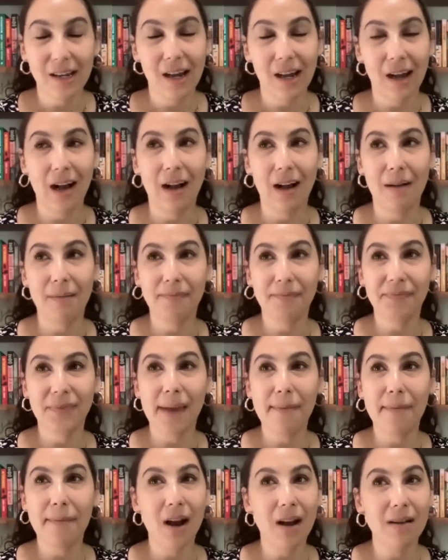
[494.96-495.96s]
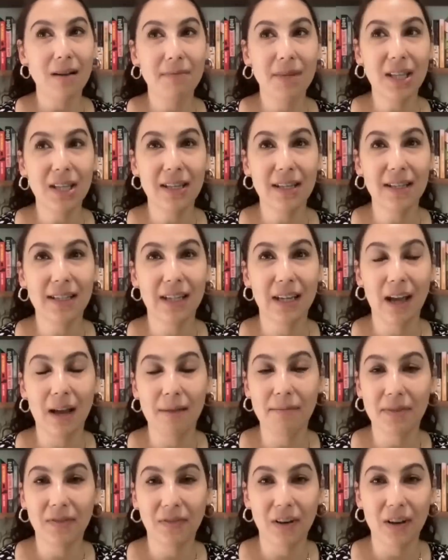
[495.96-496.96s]
Um, part of me thinks it
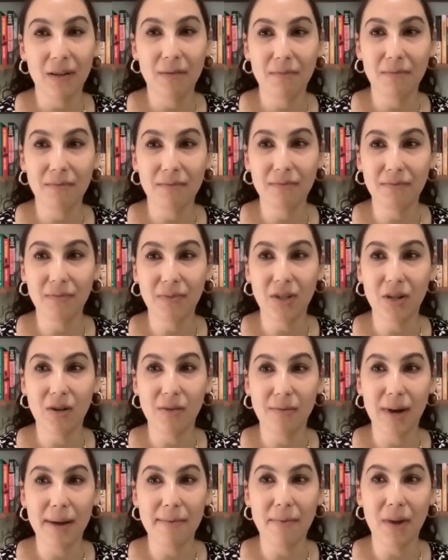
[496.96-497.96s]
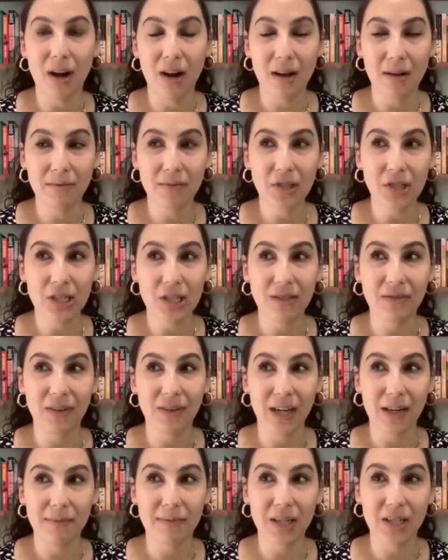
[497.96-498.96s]
comes from, you know, my mom. She's
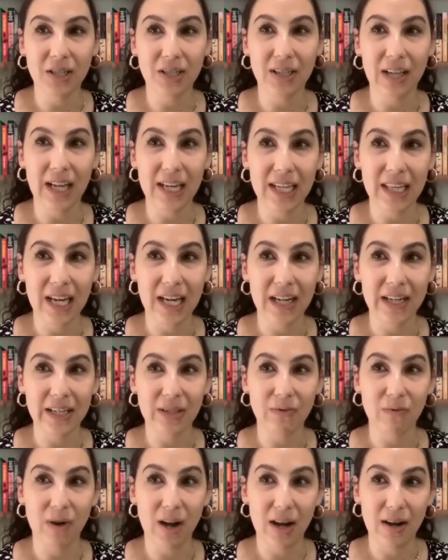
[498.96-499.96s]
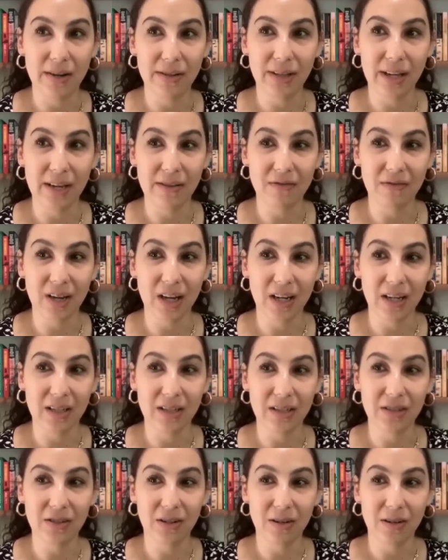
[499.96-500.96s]
very much like that as well, like very
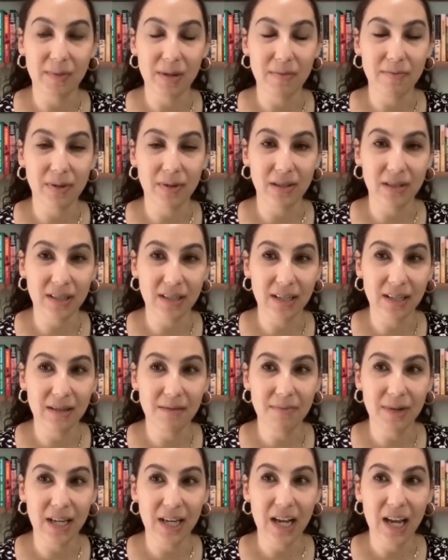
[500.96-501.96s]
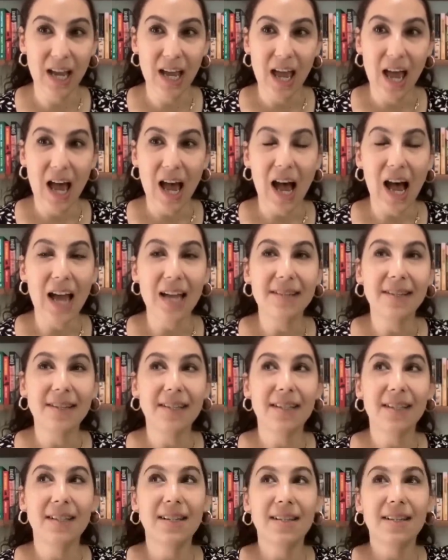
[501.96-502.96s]
determined person. But I
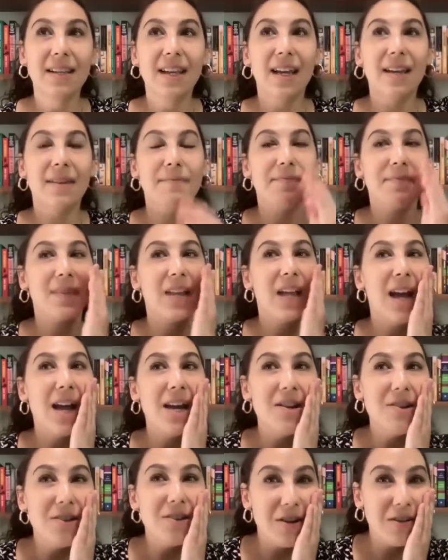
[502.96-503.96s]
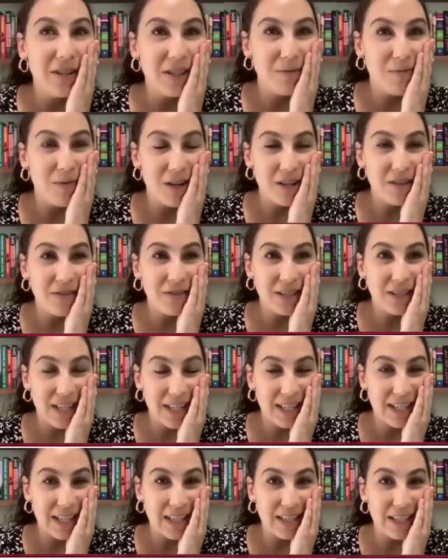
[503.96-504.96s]
just think that, I don't know, it's one of those
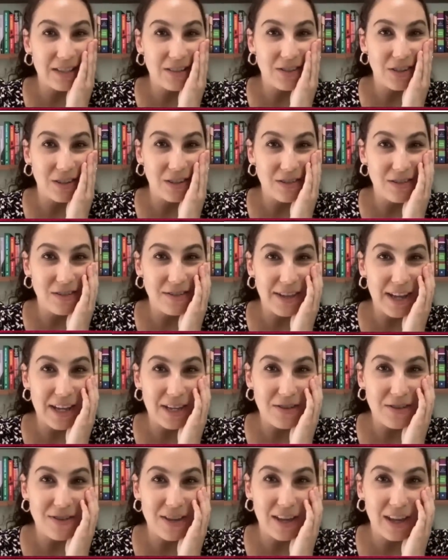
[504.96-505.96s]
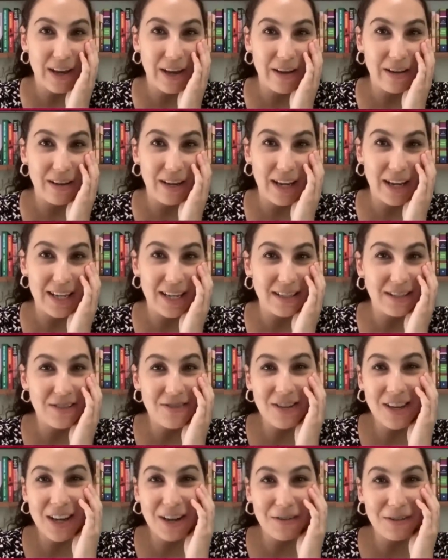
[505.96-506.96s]
things that's internal that you can't, I guess
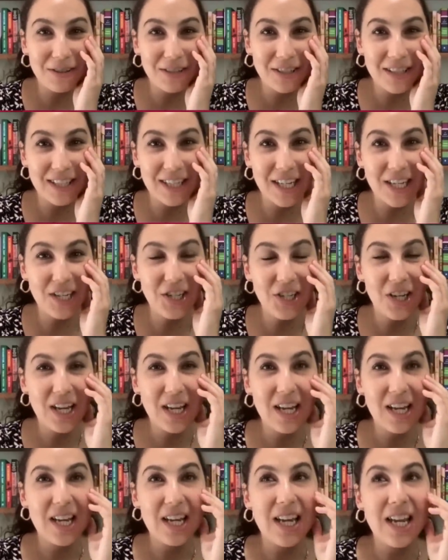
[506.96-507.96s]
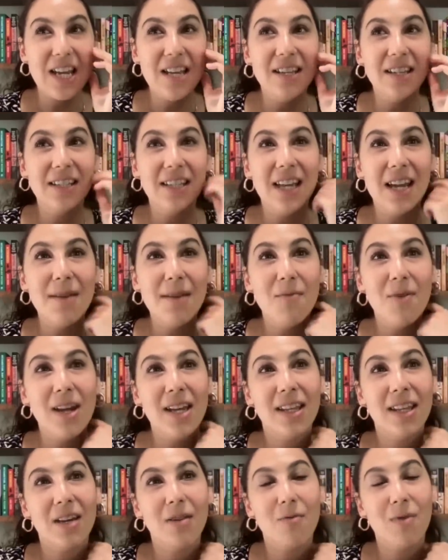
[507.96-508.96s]
you can't really teach. In the same
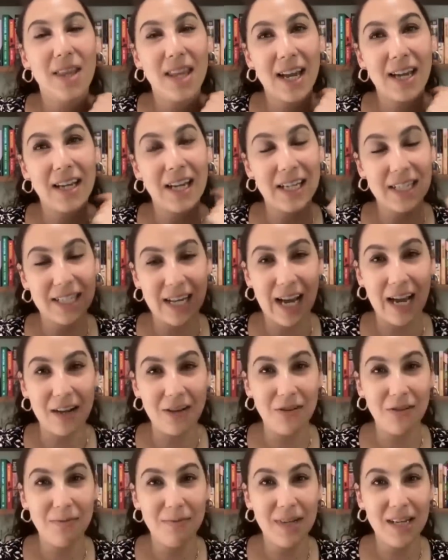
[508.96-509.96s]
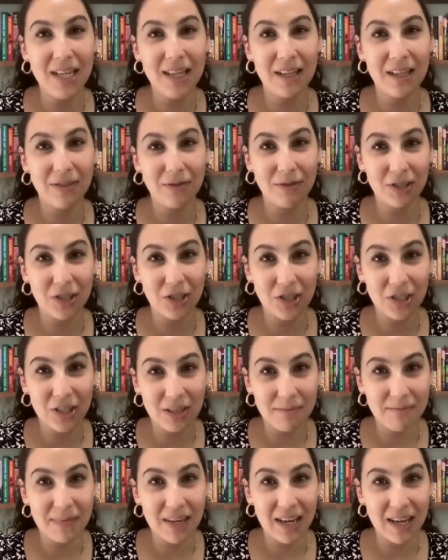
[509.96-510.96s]
way, like when that guy tackled me, there was just
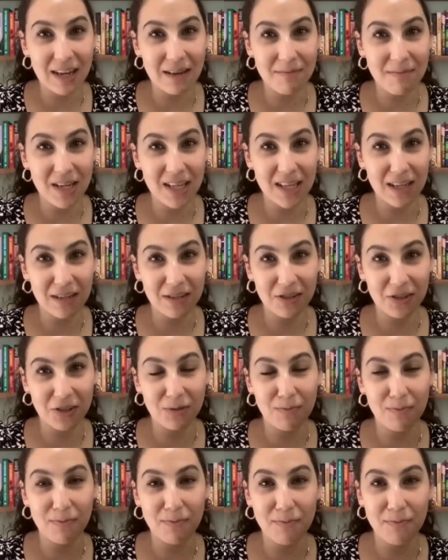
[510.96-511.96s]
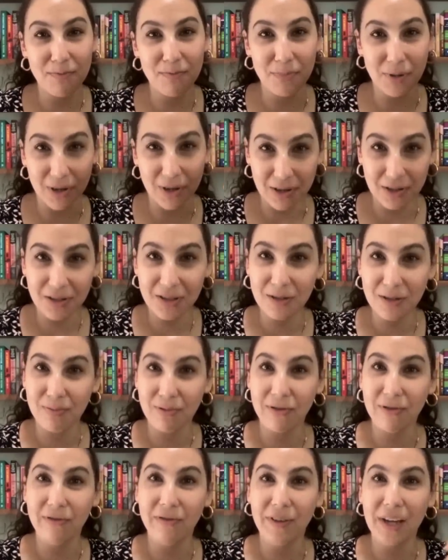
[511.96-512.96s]
something in me that just burned to
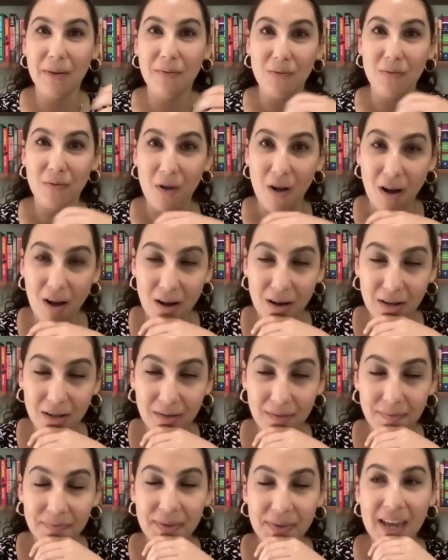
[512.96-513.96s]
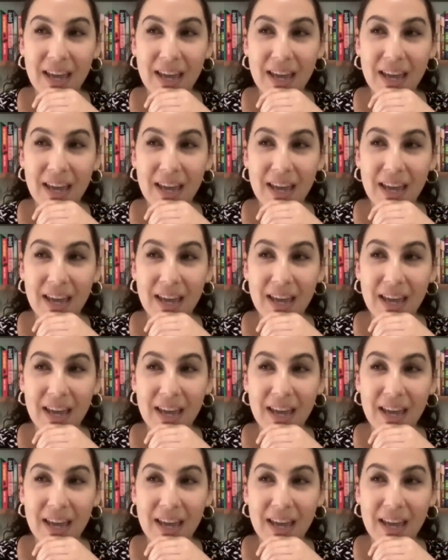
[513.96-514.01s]
prove him wrong.